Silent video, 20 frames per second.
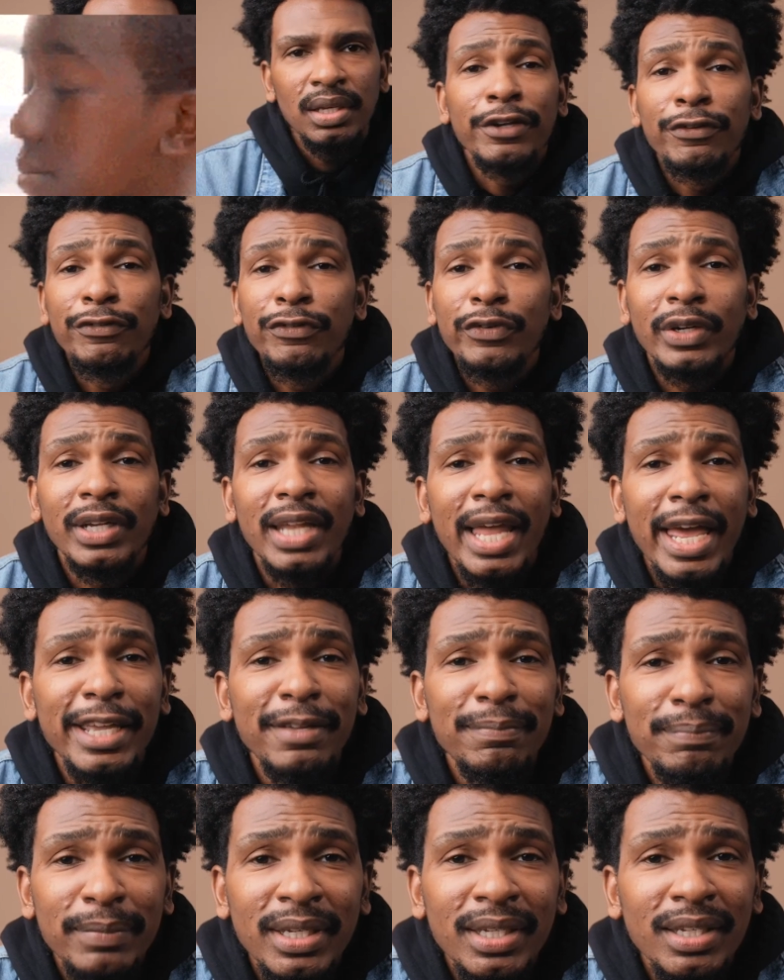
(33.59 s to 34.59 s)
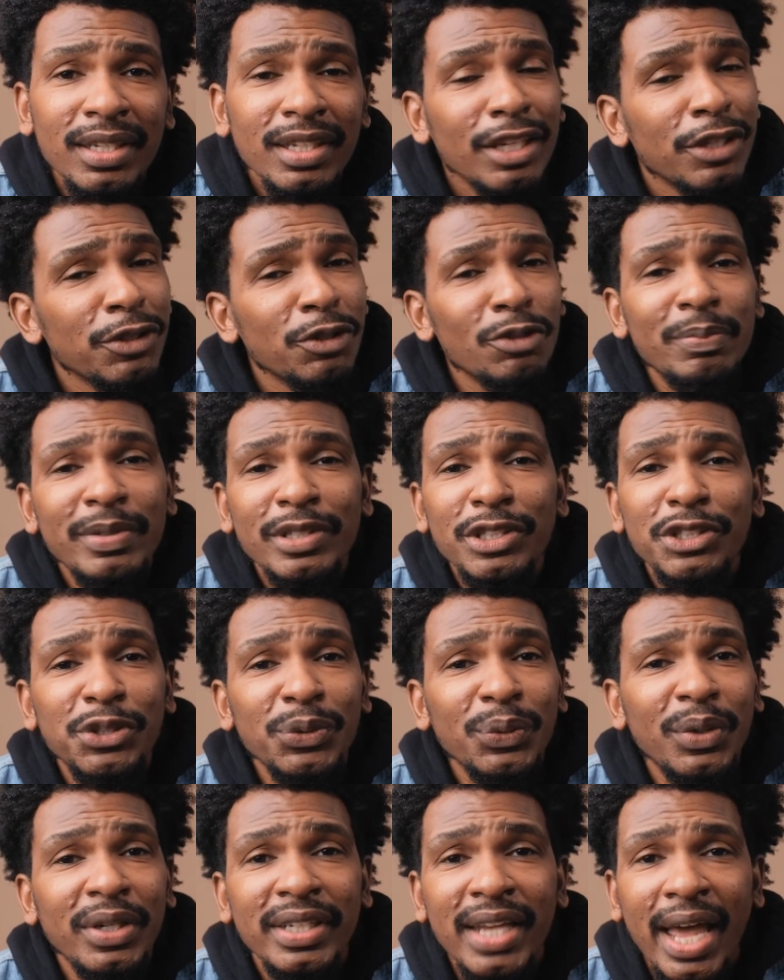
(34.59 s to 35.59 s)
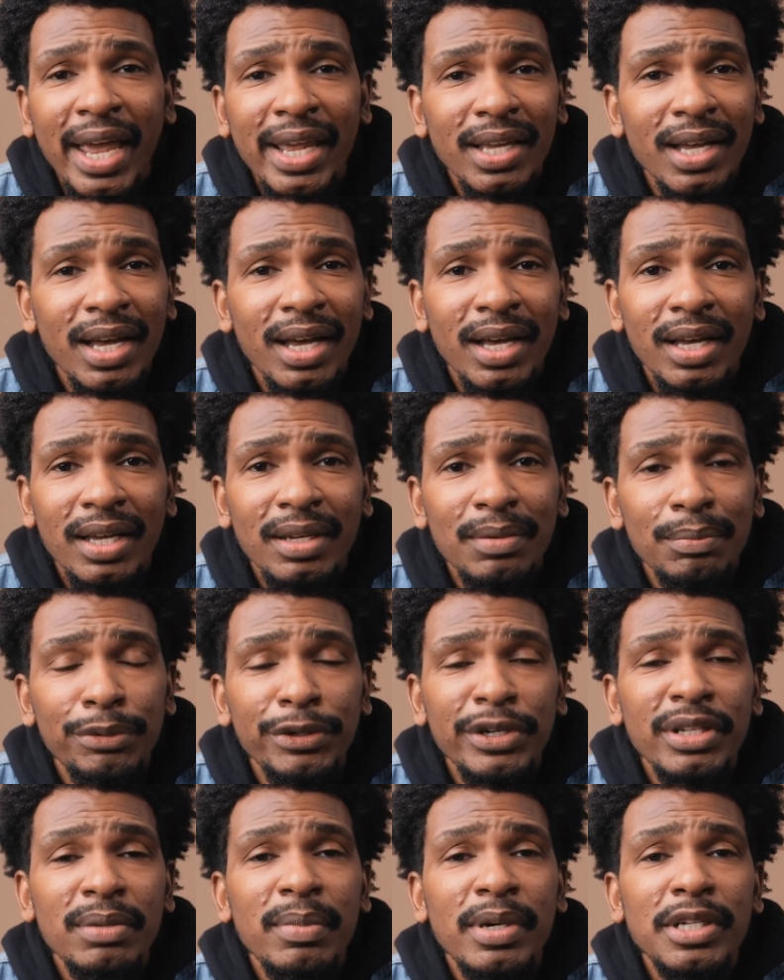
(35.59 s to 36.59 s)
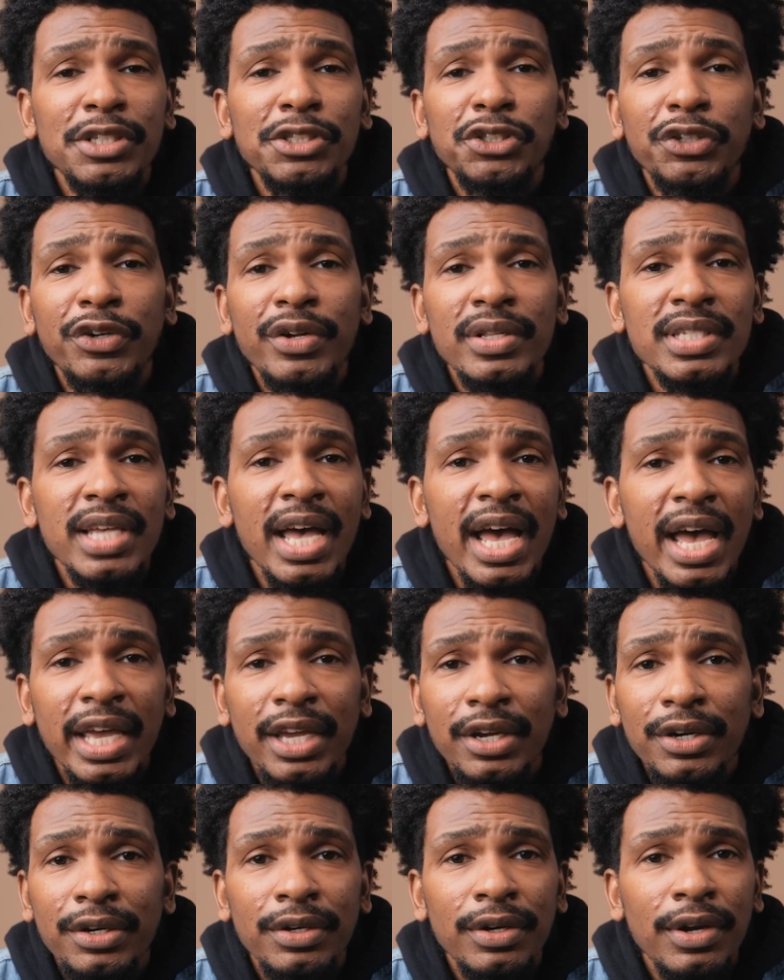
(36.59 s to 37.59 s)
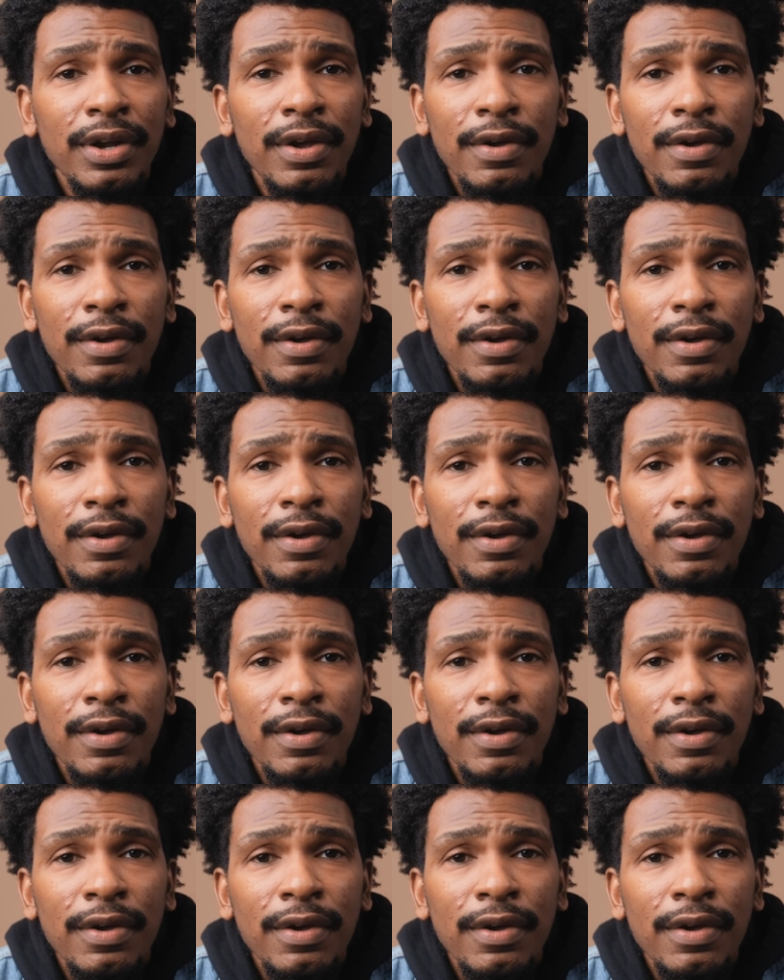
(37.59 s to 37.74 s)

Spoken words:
If you're like me and you've been shooting Nikon pretty much your entire